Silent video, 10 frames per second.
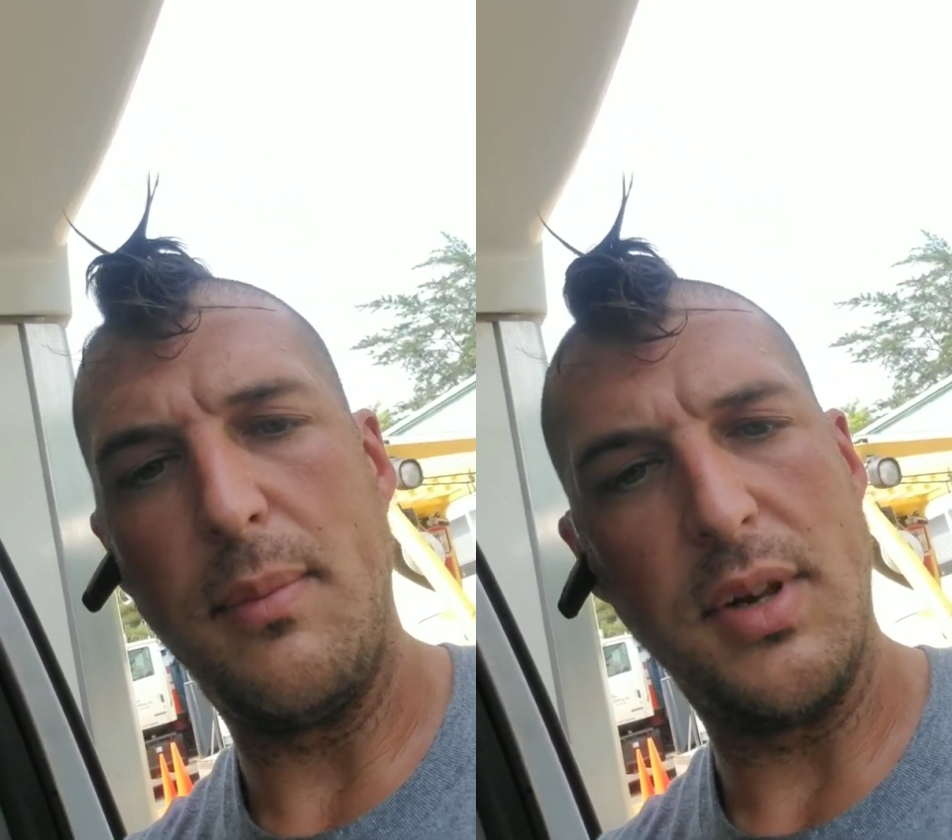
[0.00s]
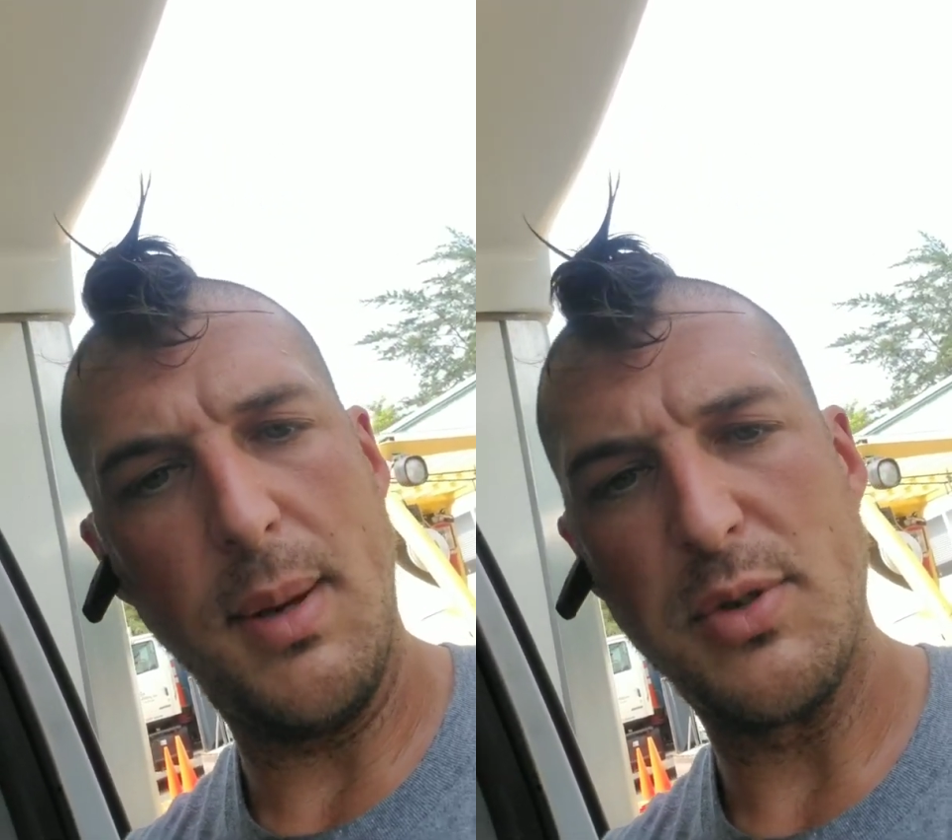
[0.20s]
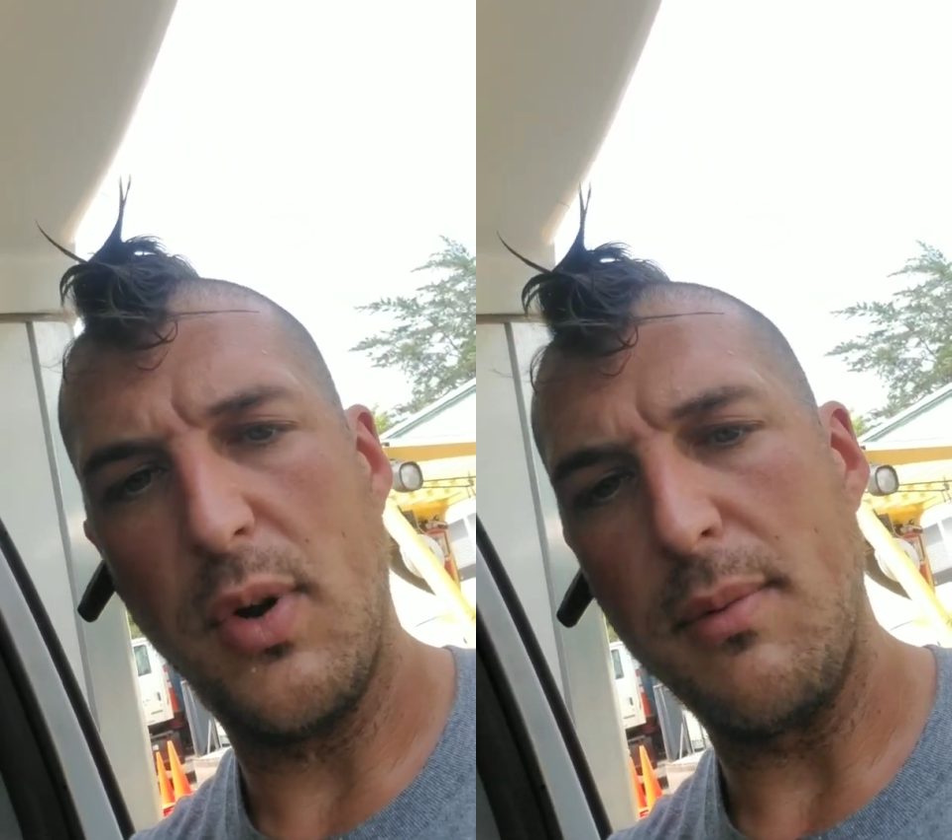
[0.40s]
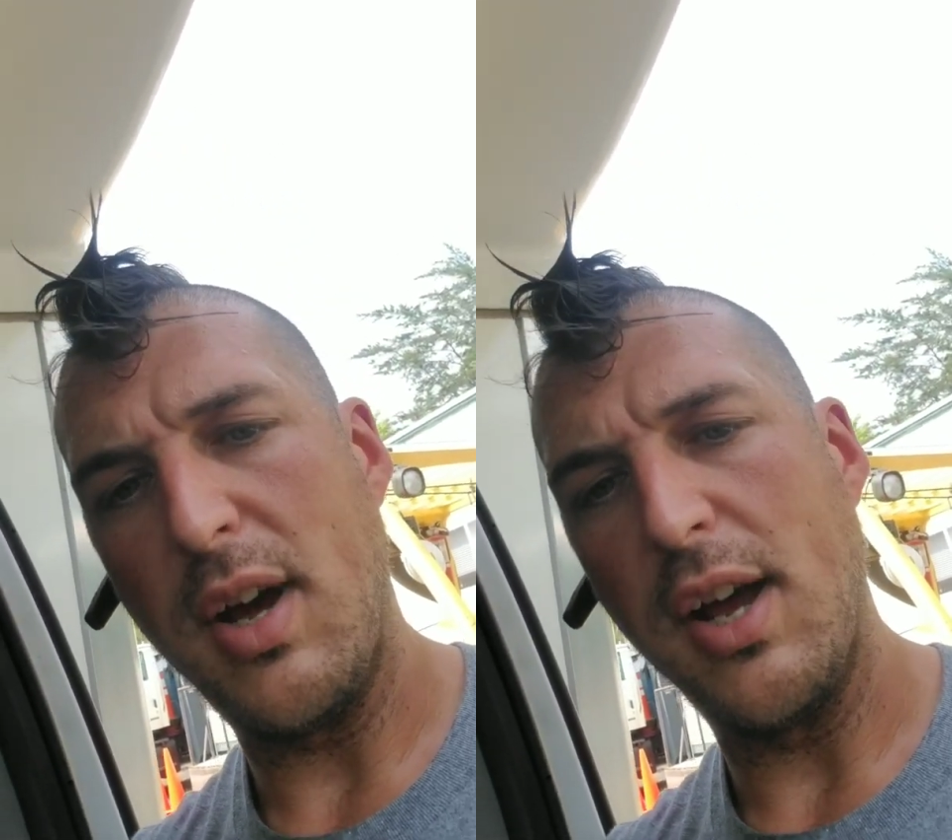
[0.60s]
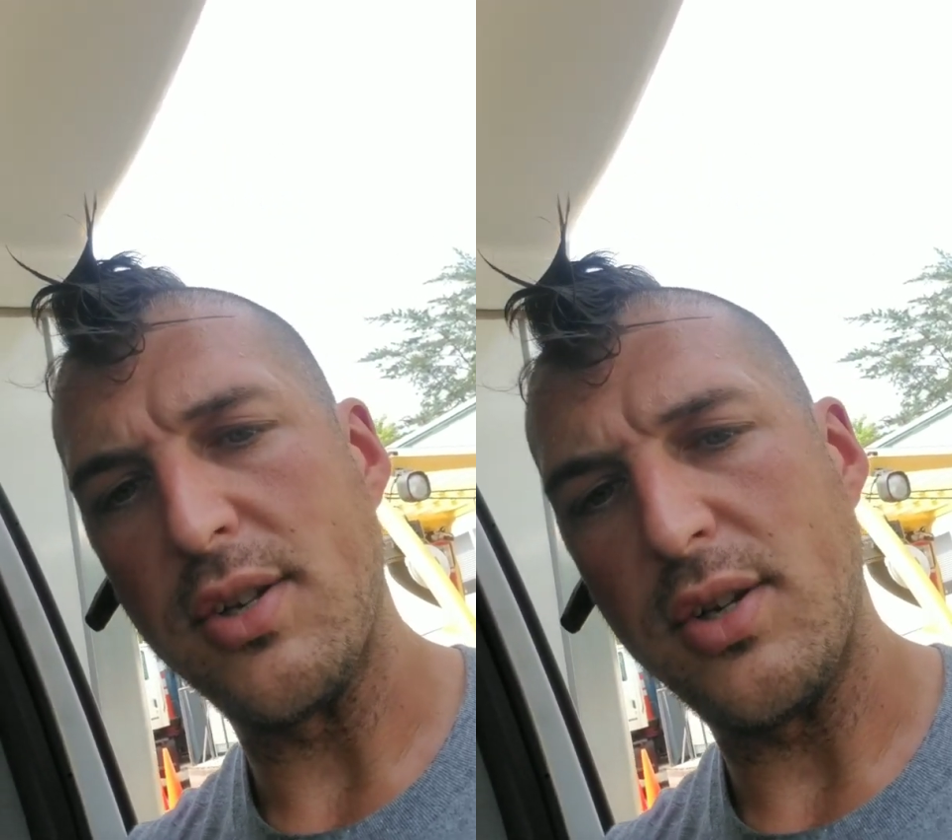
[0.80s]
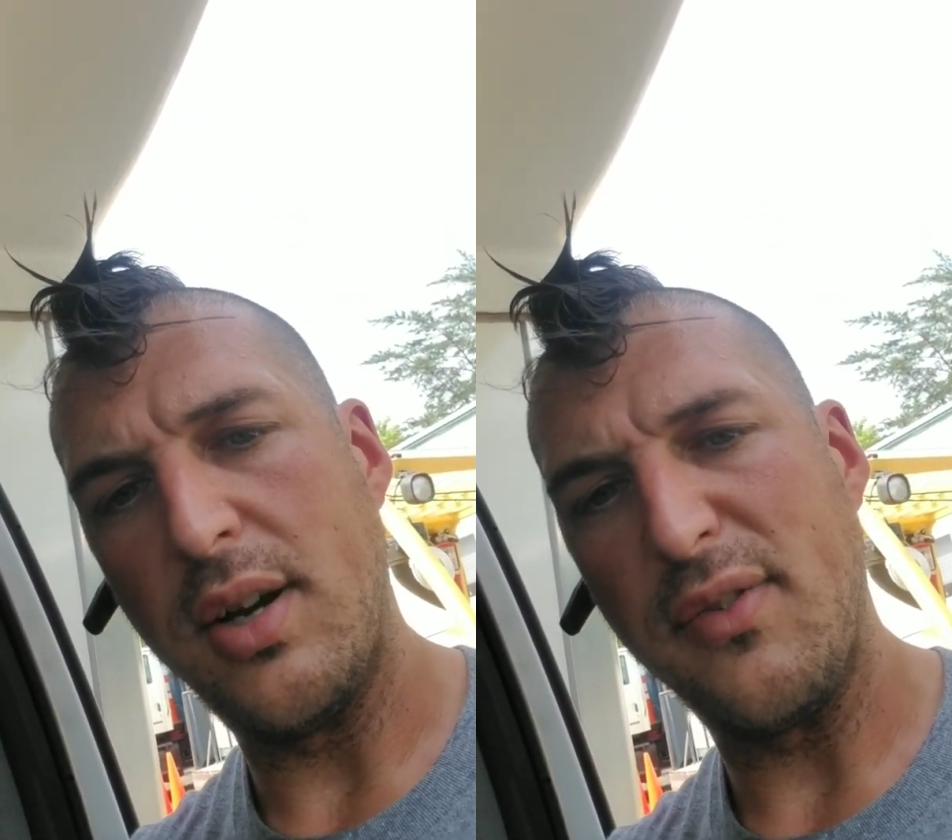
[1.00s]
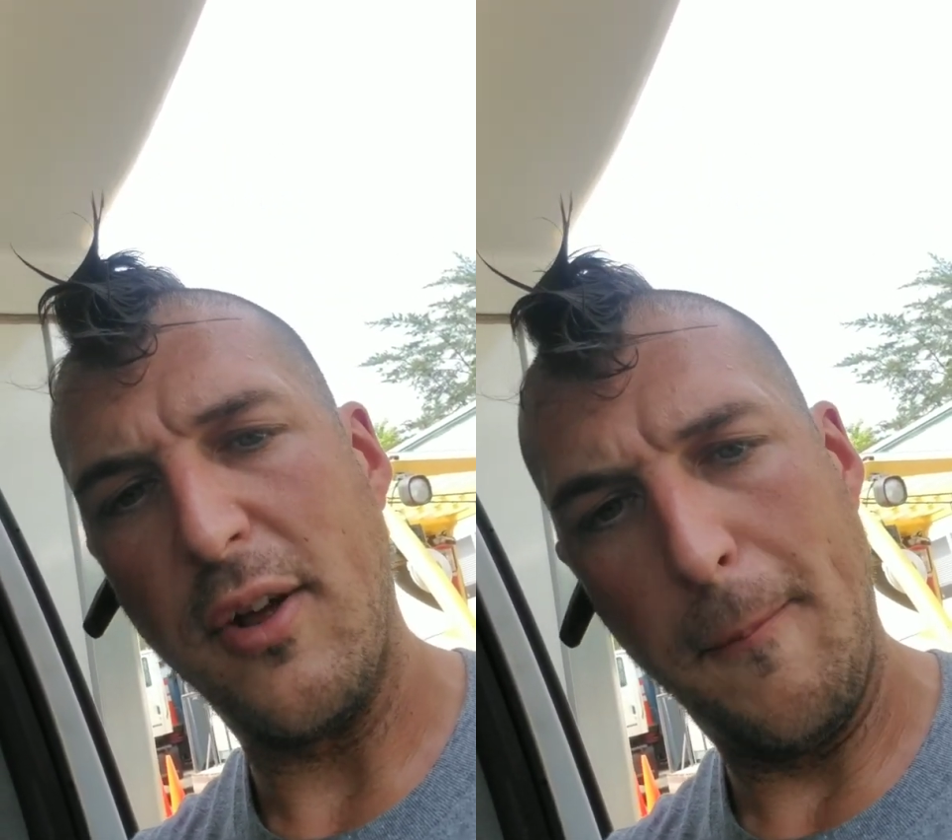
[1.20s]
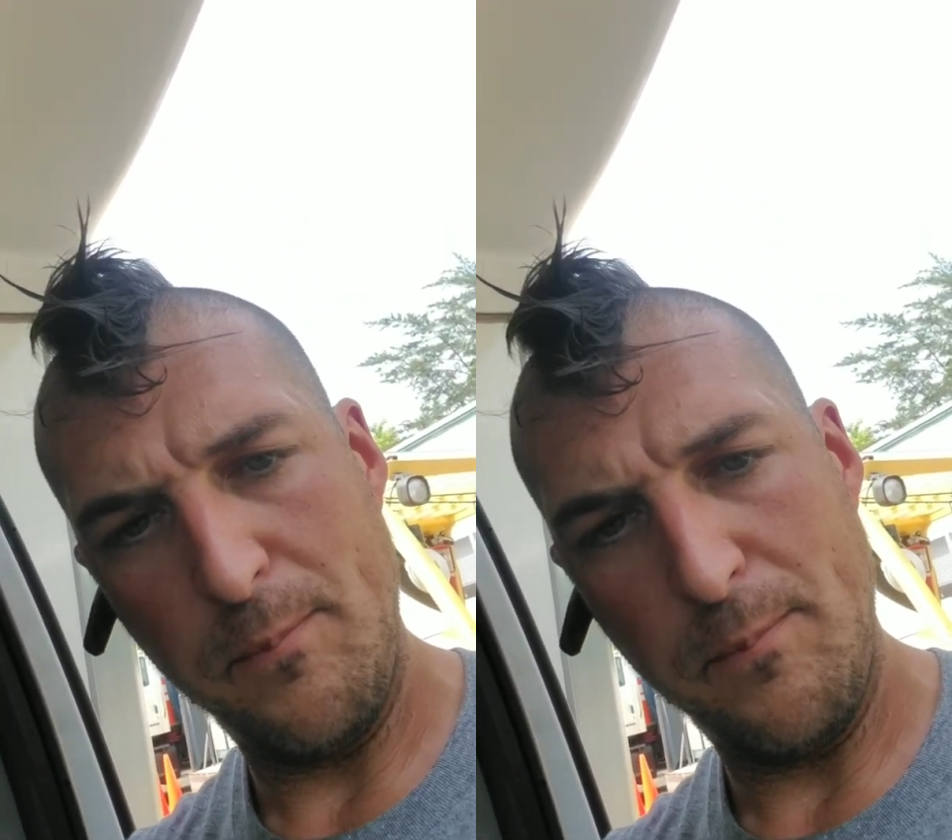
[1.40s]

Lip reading: going to keep sweating my ass off.